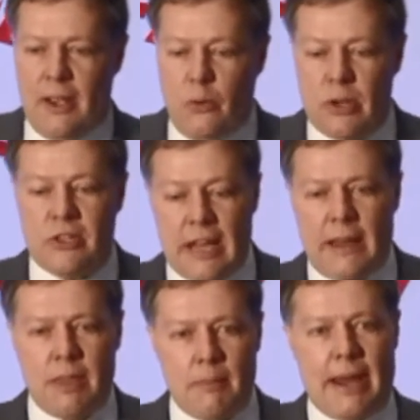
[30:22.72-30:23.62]
which
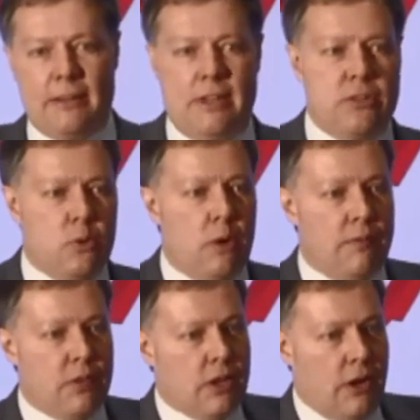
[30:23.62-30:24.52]
gave them access to all
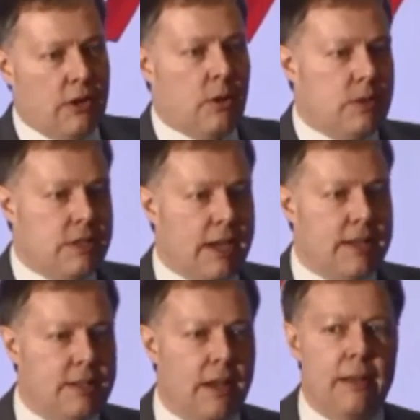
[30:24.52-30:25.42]
of the cardholder
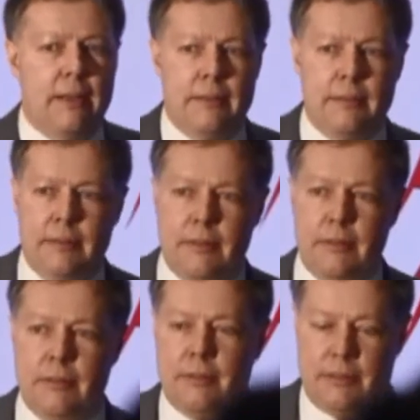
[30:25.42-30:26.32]
data.
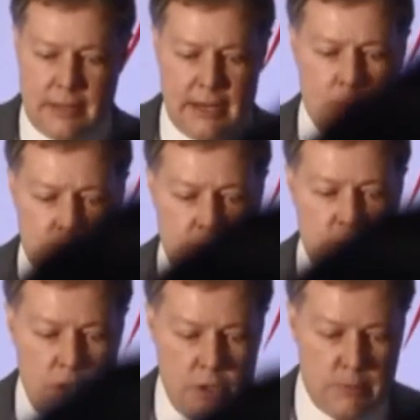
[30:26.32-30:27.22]
That was a
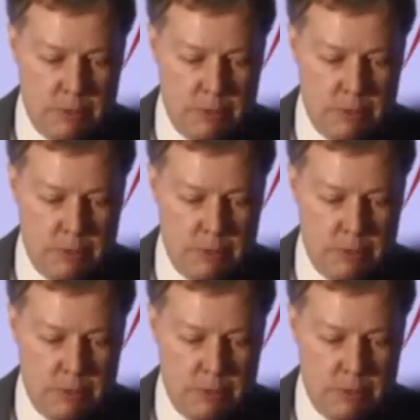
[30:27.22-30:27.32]
huge